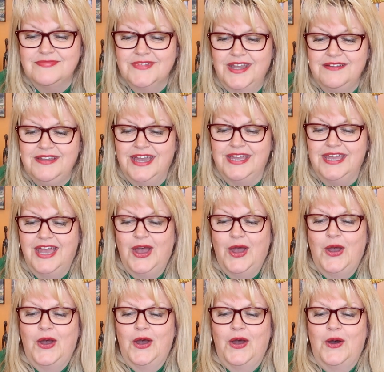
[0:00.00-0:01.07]
Okay.
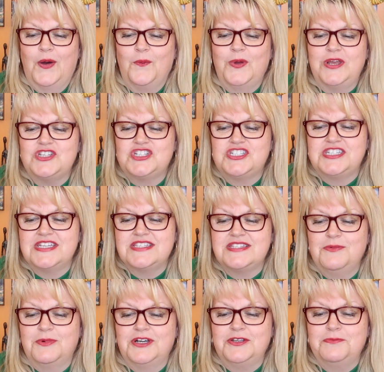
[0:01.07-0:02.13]
Which
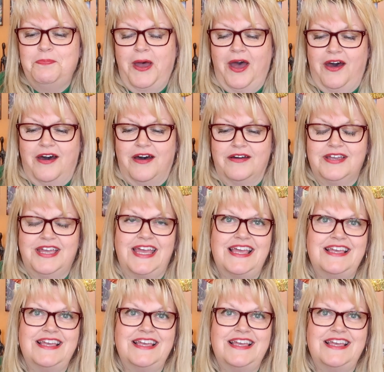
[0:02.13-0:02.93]
Disney World park